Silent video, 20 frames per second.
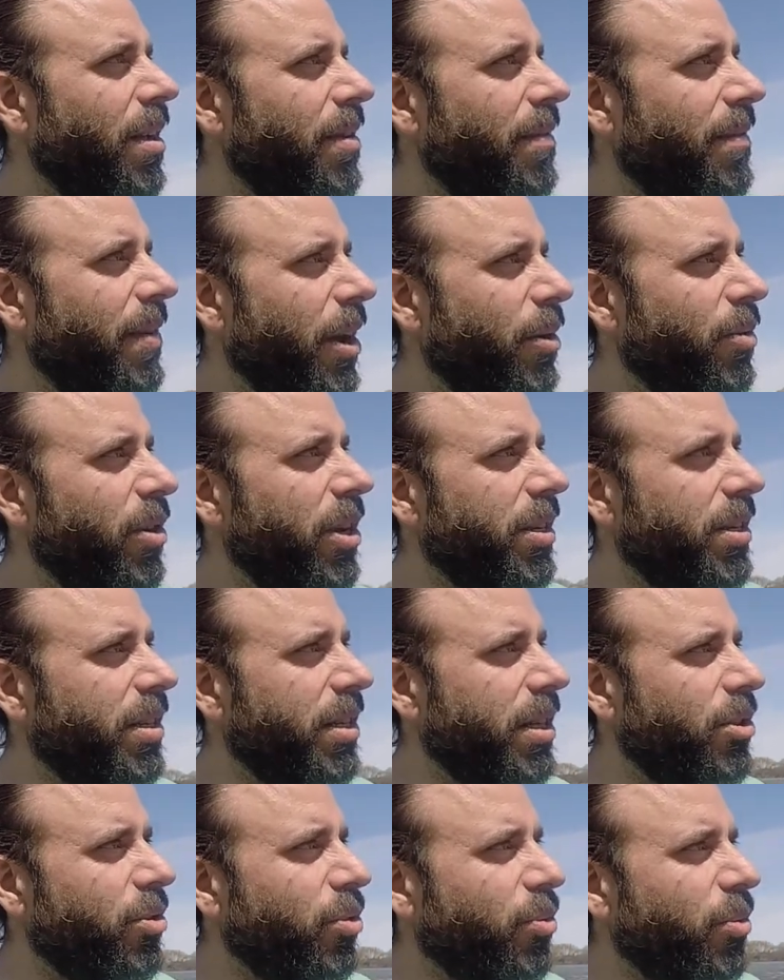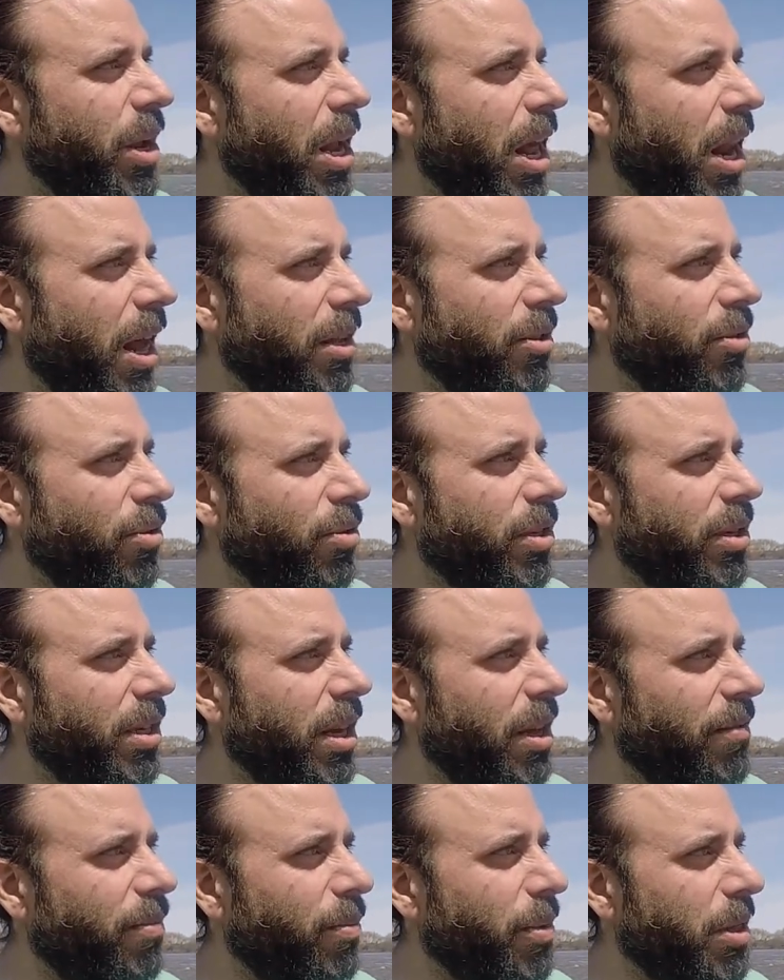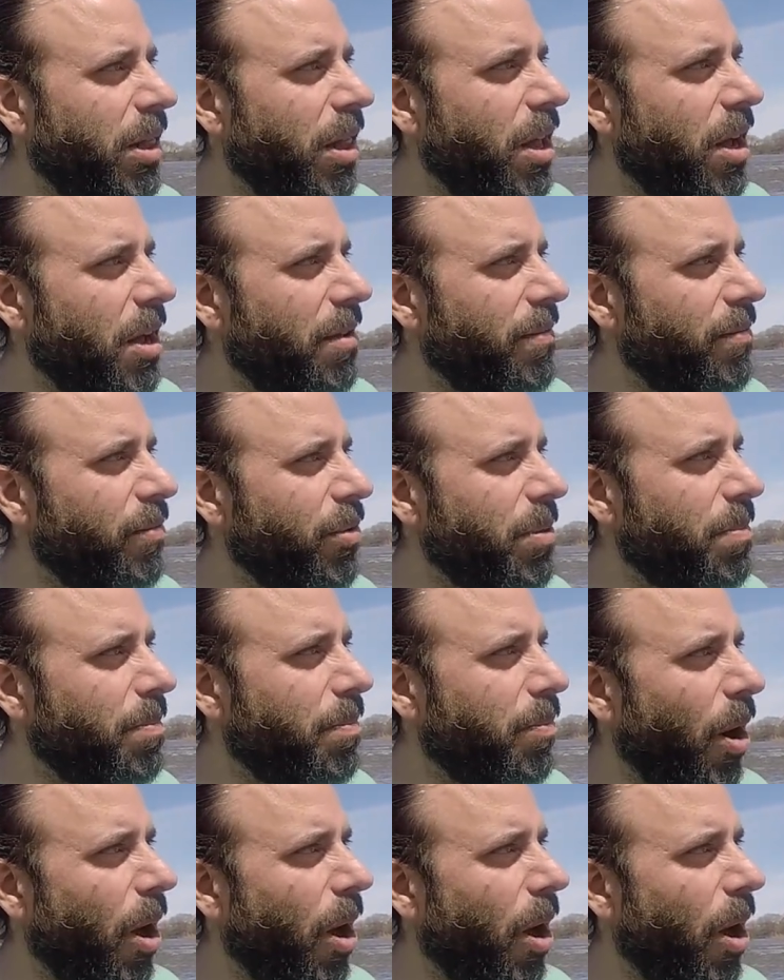Very easy to realign yourself with love, with